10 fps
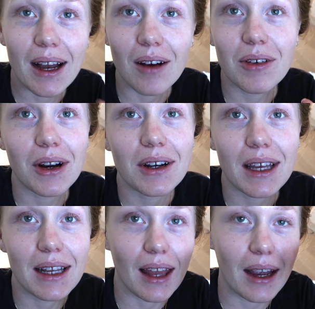covered
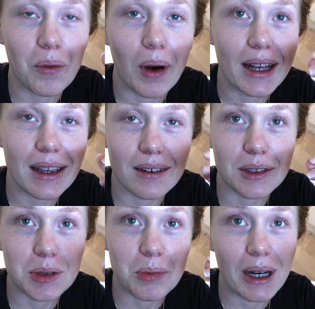in like white
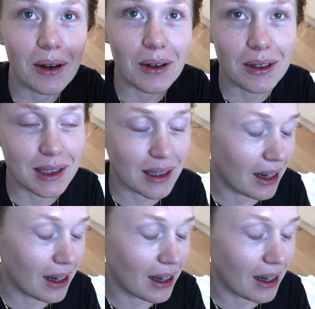little sprinkles